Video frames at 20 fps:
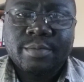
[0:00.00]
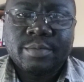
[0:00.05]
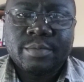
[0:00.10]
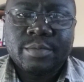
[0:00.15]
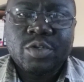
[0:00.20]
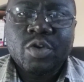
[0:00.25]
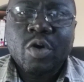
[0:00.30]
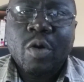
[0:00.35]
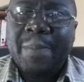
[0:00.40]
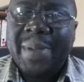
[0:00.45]

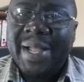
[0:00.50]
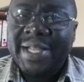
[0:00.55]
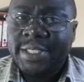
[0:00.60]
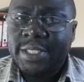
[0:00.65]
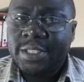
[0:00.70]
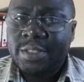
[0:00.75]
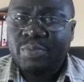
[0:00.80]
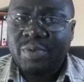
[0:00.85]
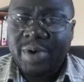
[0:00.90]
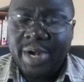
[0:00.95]
your
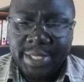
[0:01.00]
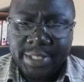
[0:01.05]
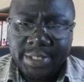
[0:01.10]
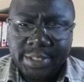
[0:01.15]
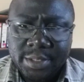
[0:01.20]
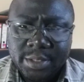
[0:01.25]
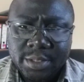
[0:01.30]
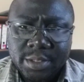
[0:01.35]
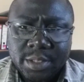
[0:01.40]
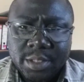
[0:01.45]
purchase
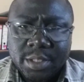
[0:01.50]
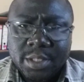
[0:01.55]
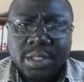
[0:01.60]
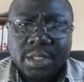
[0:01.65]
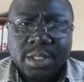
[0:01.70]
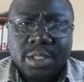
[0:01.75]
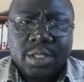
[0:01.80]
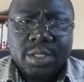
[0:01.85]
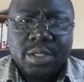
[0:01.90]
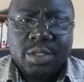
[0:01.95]
price.
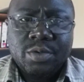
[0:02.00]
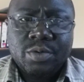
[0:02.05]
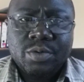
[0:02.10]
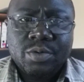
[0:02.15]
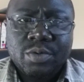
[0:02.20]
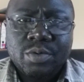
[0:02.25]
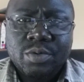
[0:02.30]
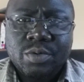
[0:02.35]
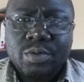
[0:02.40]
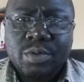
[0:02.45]

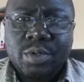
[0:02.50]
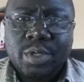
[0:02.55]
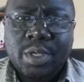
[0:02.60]
You